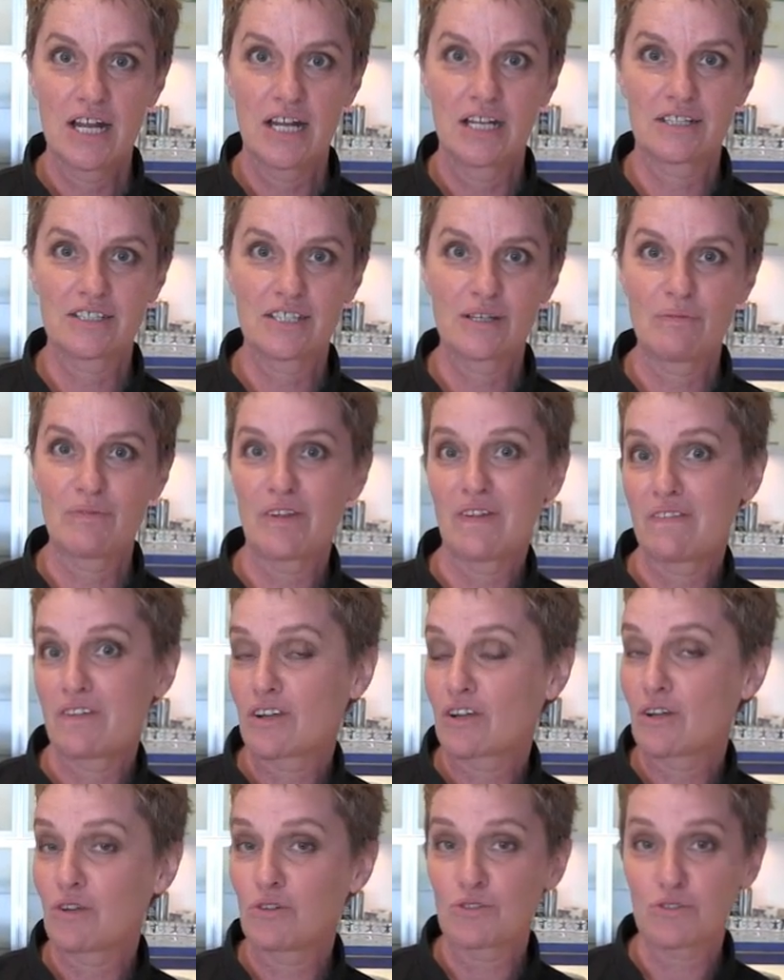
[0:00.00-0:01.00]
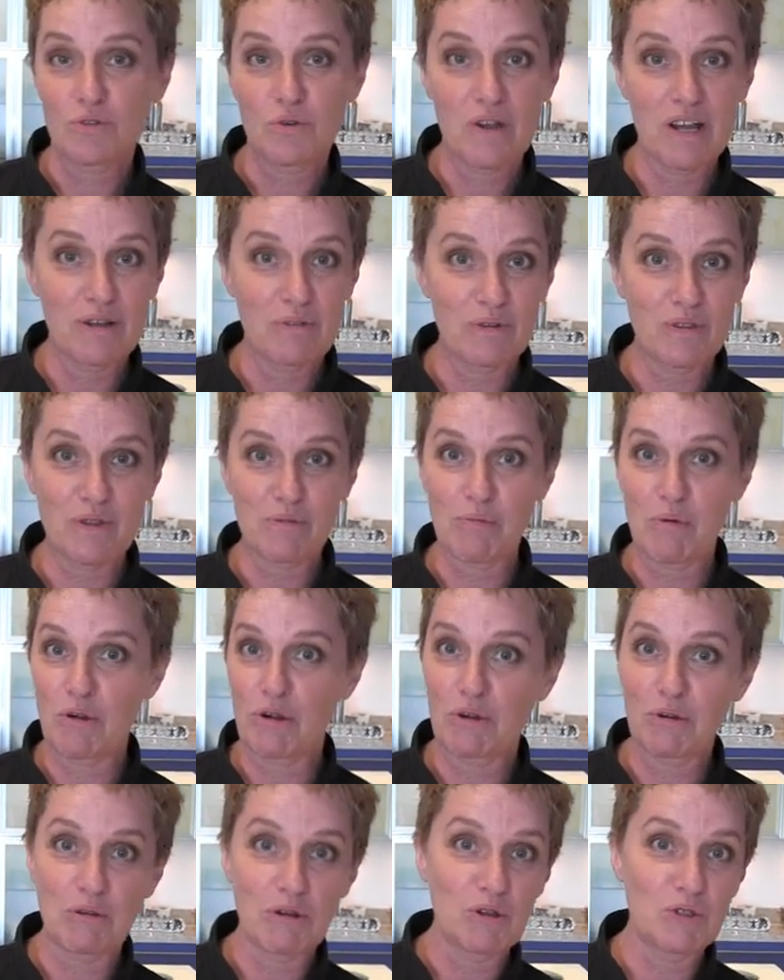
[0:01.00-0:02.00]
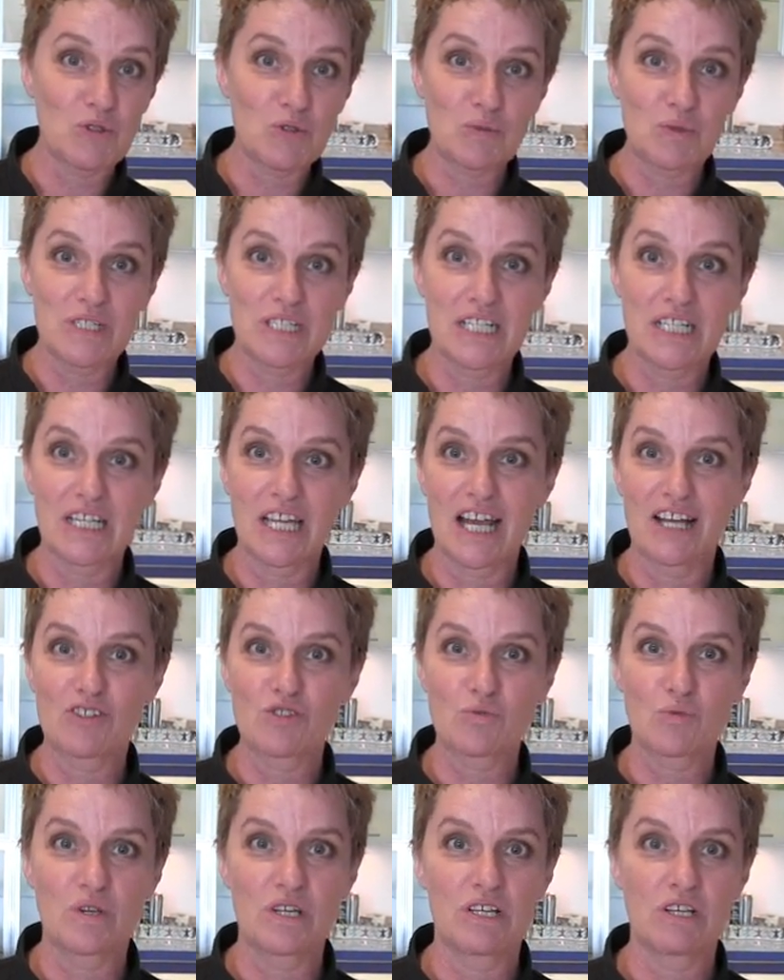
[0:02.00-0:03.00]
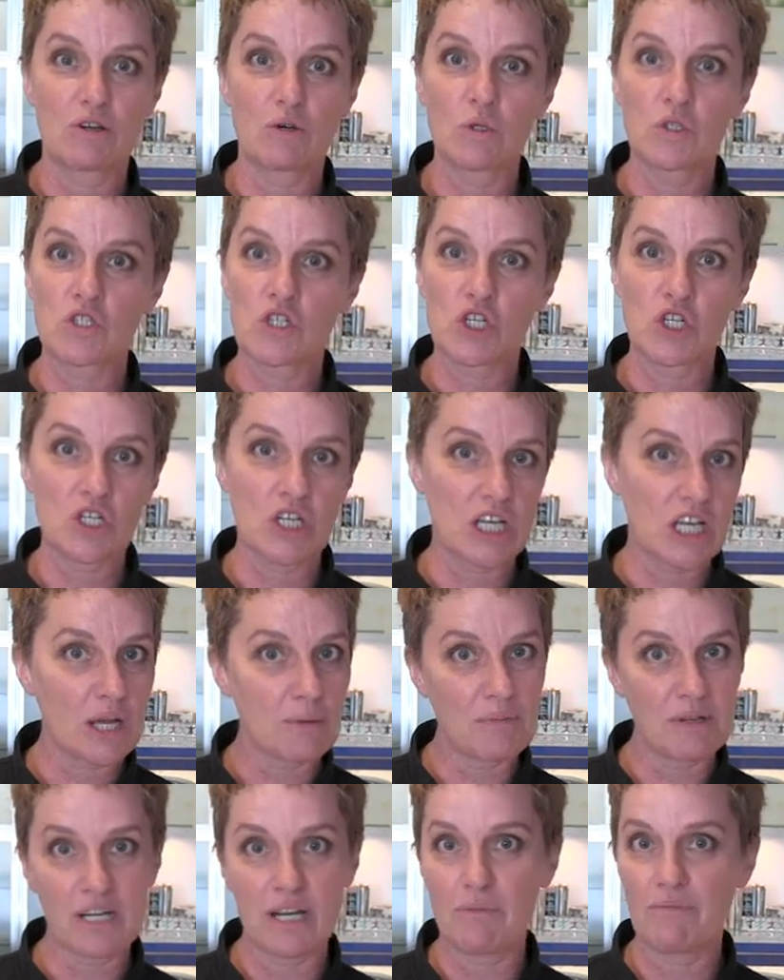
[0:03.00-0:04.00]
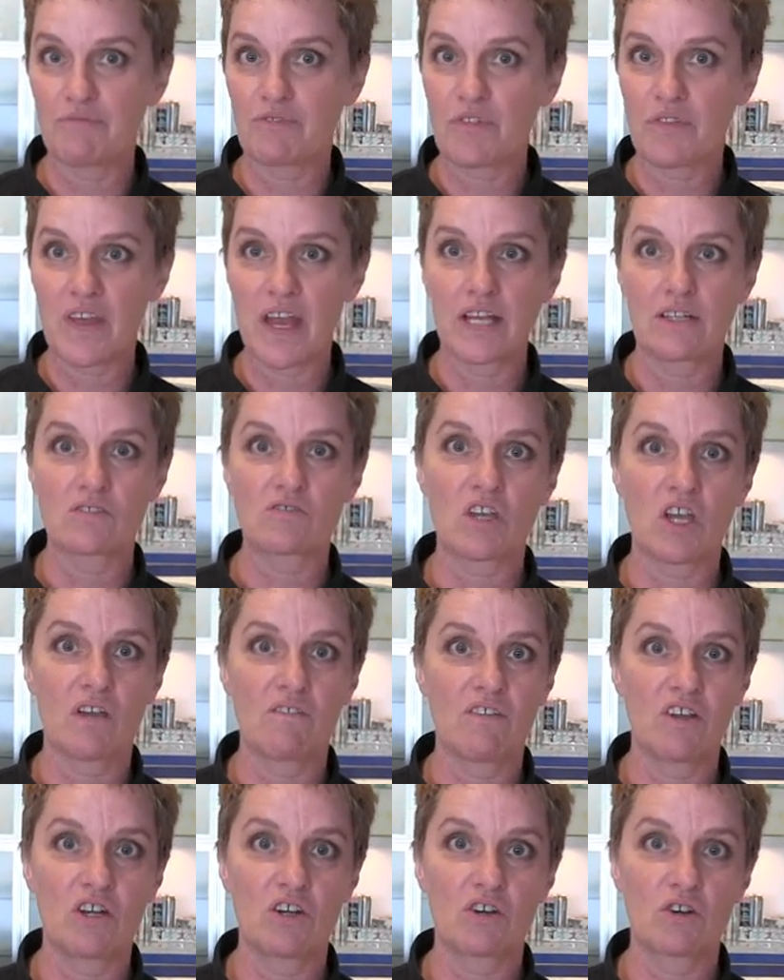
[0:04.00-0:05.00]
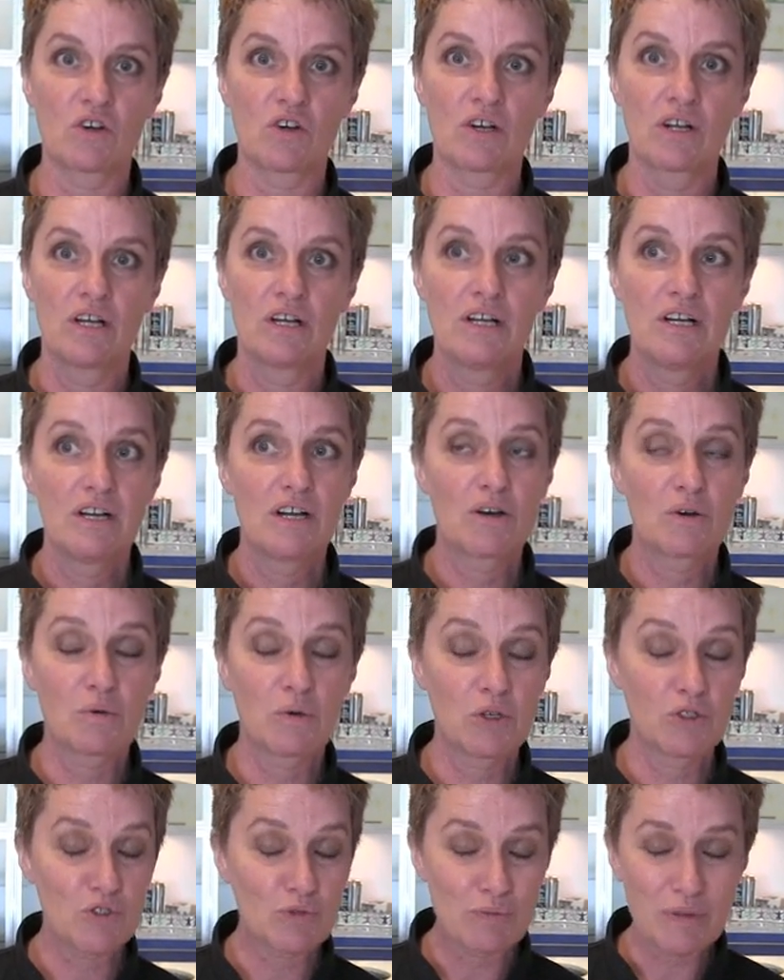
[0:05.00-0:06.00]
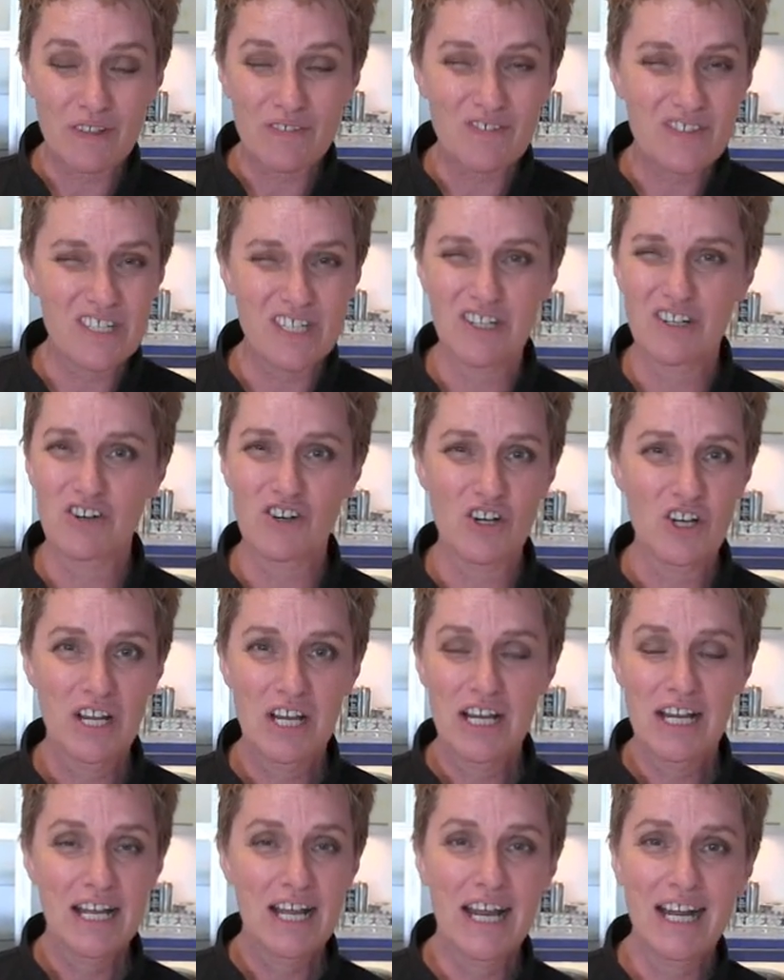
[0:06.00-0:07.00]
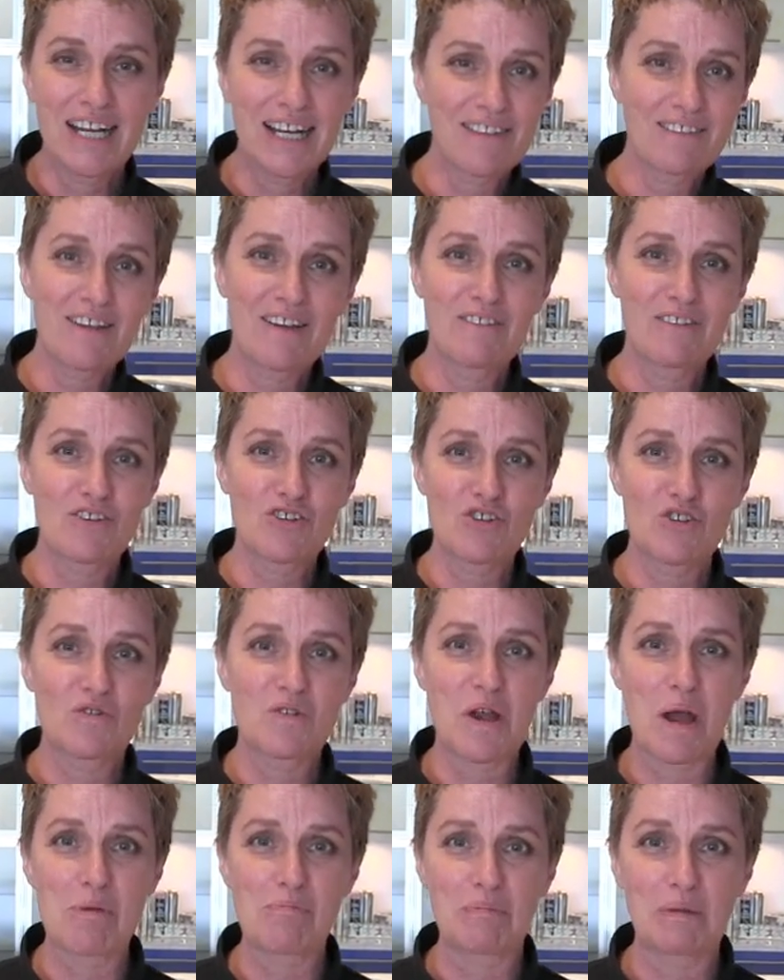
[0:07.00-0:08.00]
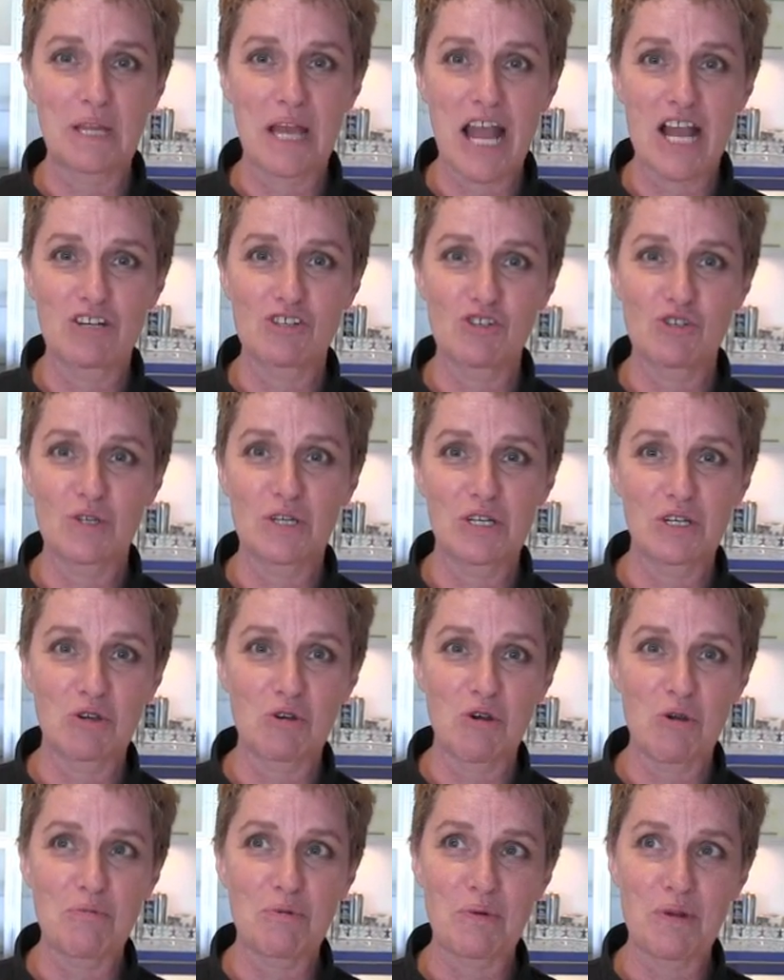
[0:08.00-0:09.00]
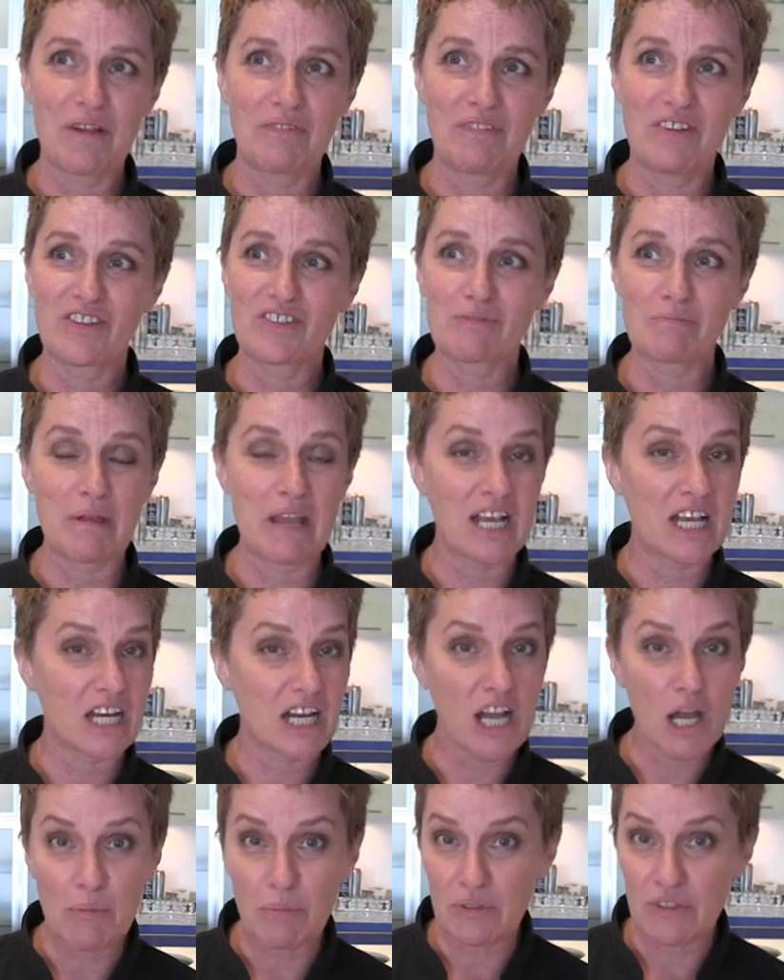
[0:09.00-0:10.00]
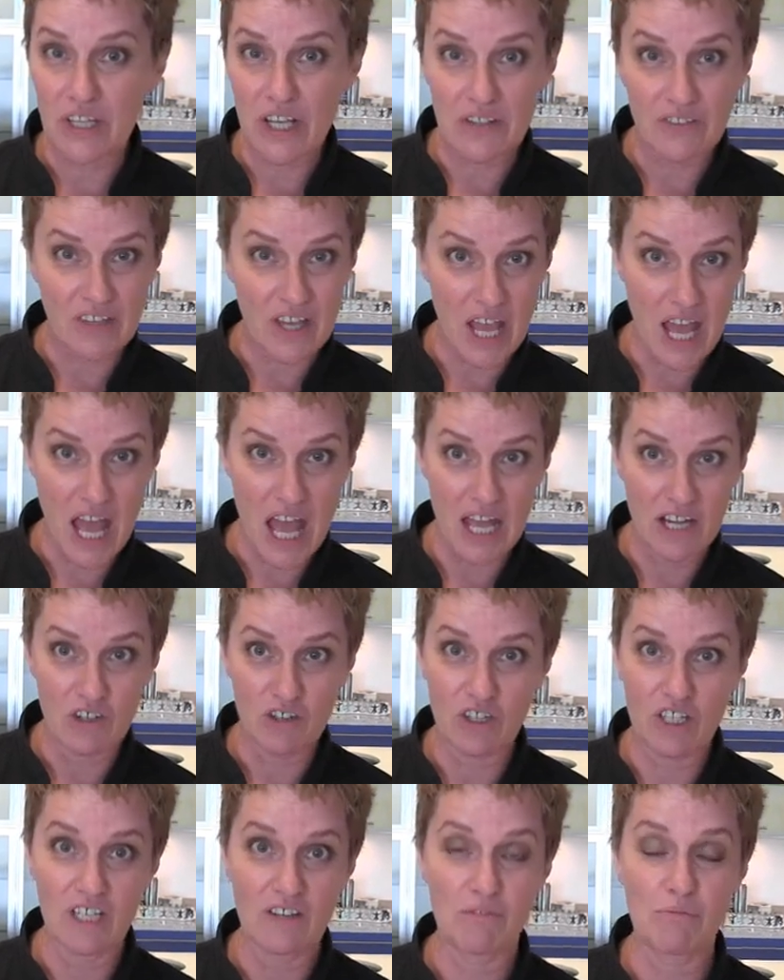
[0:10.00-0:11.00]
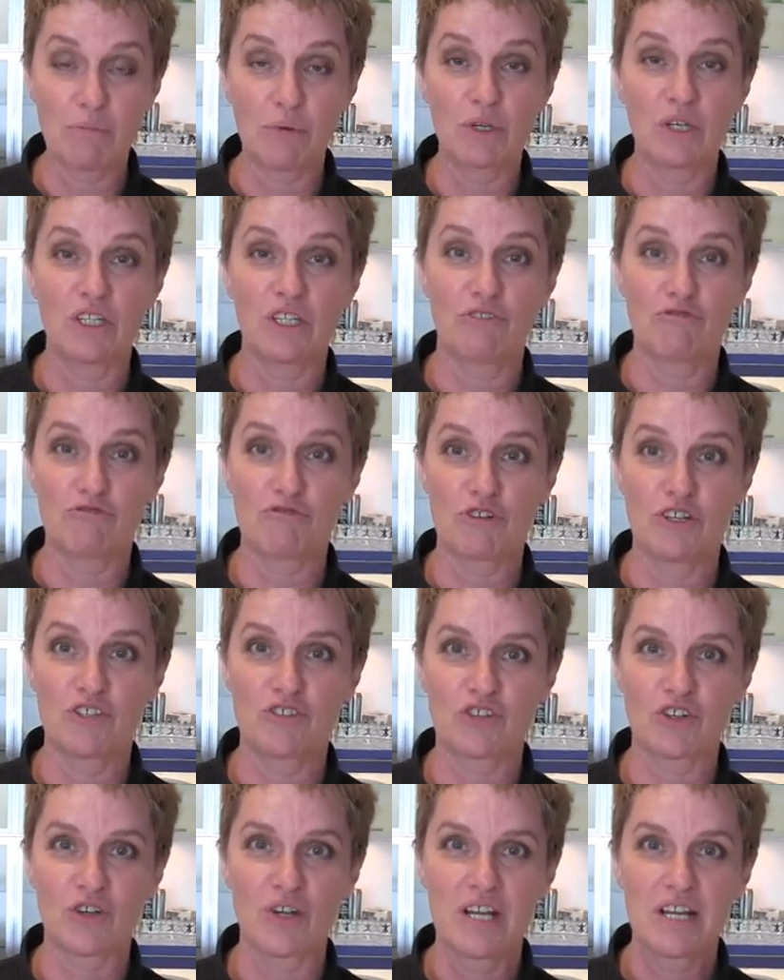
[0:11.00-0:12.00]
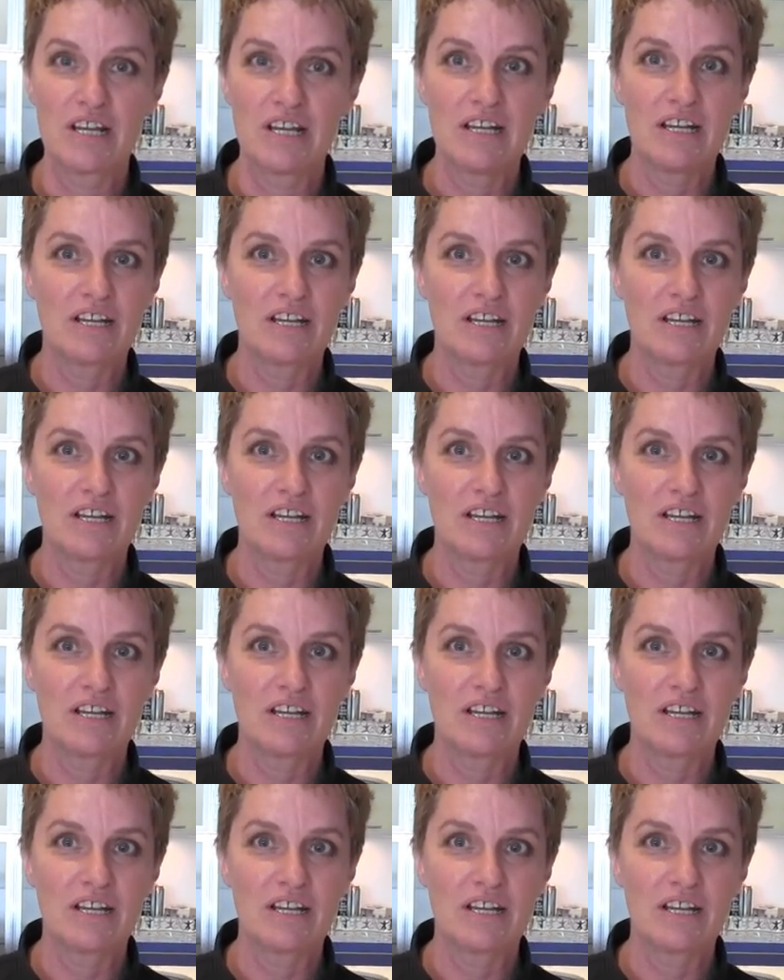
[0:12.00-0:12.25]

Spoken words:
It's something that goes great with the pork roast we did last week, or a turkey coming up for Thanksgiving, or a roast beef dinner. Anything that you've got planned, you can incorporate this, make it a couple days ahead. You can even put it in the freezer.